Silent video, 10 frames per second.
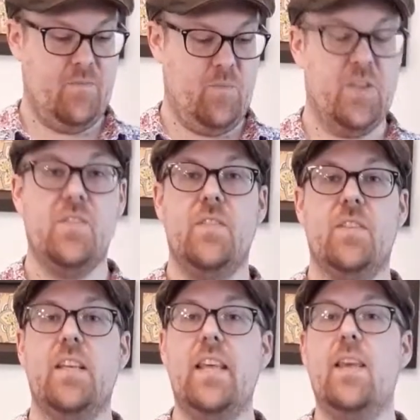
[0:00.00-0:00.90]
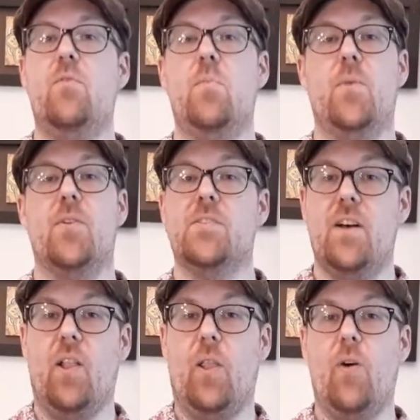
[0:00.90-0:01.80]
which is in equal parts
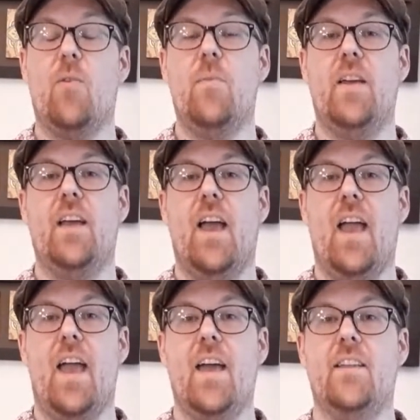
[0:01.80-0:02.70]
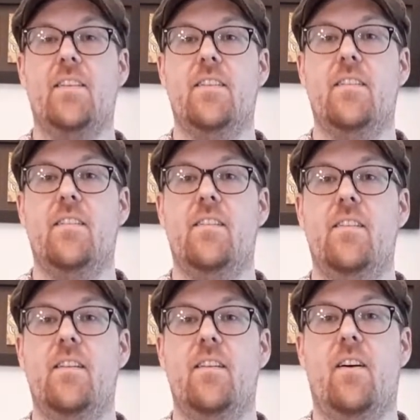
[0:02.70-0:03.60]
alarming and
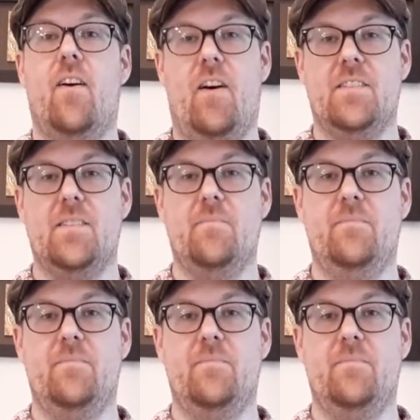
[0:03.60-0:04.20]
awesome.